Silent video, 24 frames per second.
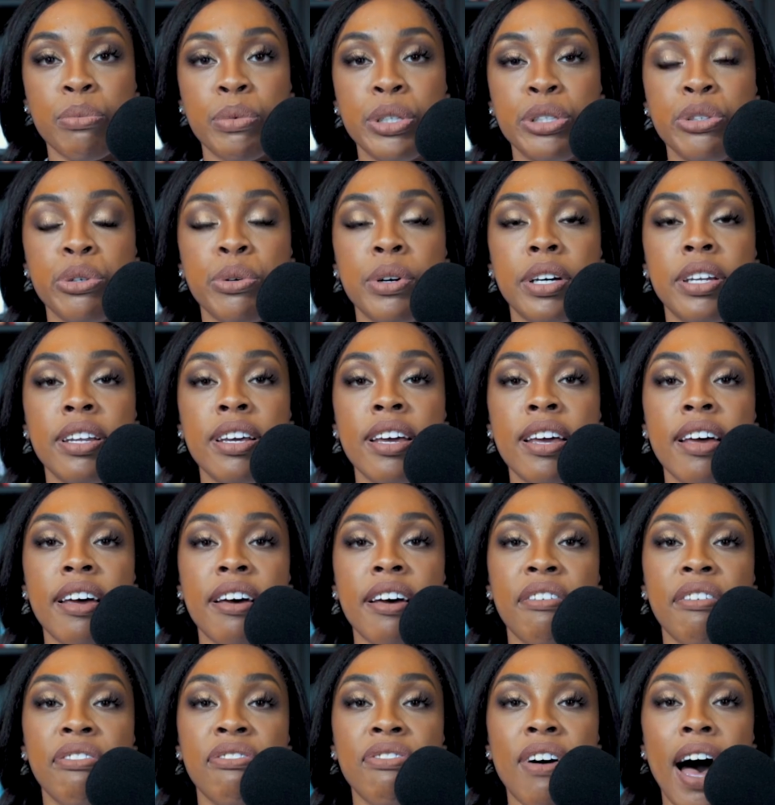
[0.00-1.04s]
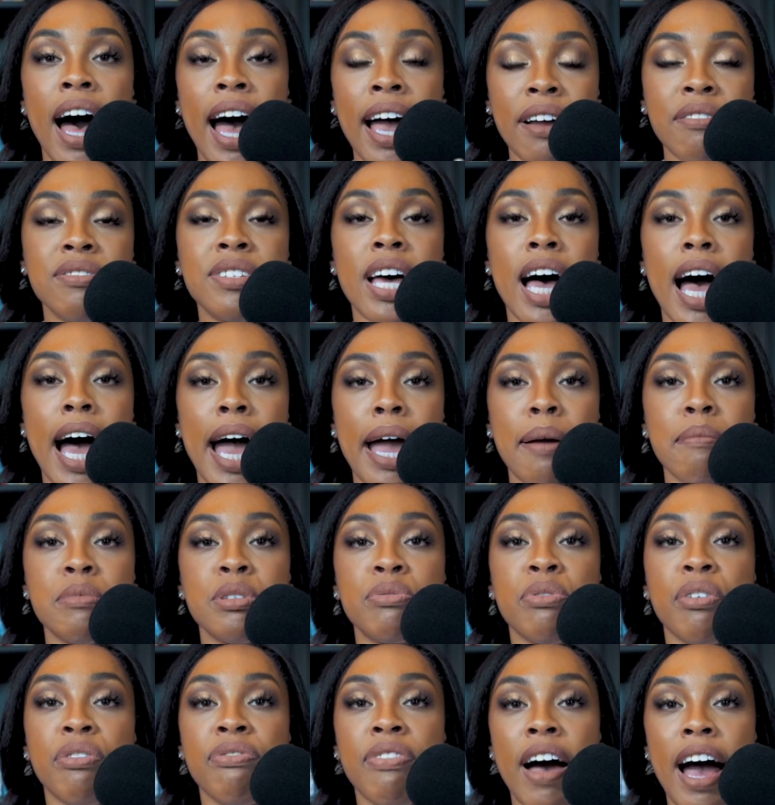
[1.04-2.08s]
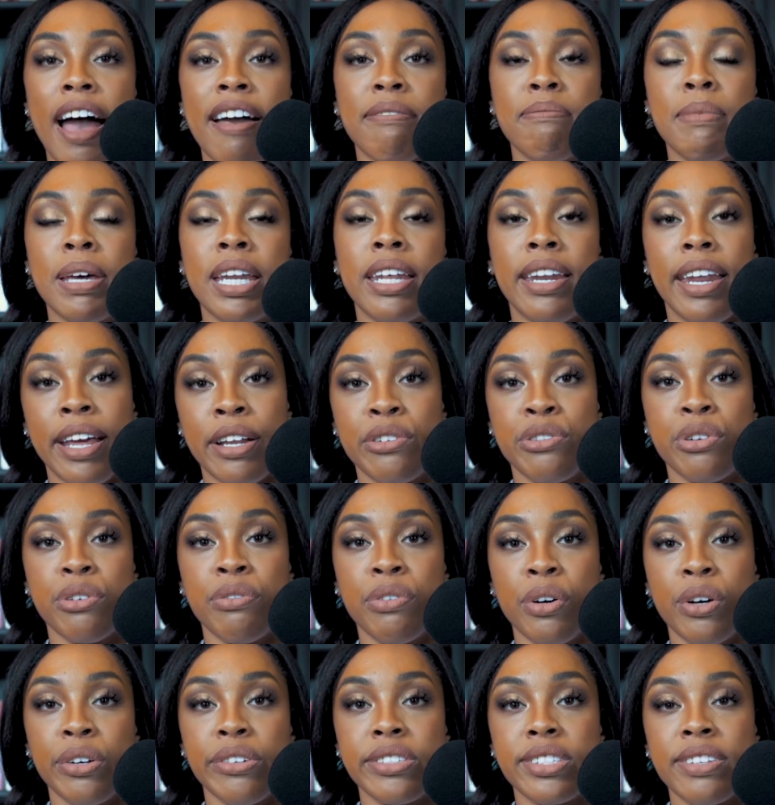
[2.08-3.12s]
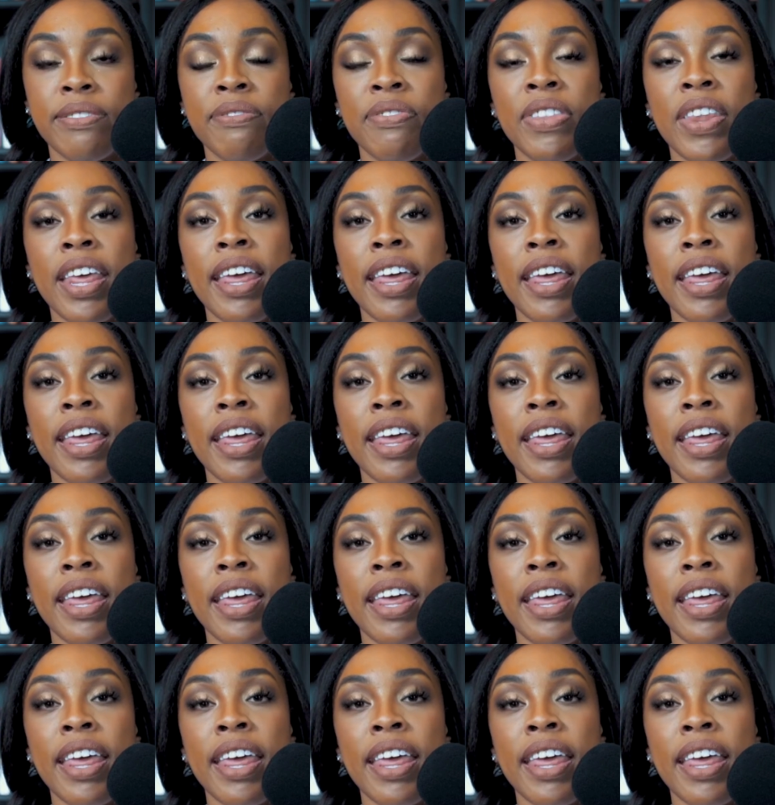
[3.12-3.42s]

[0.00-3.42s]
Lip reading: We do it 5 times for 5-minute intervals.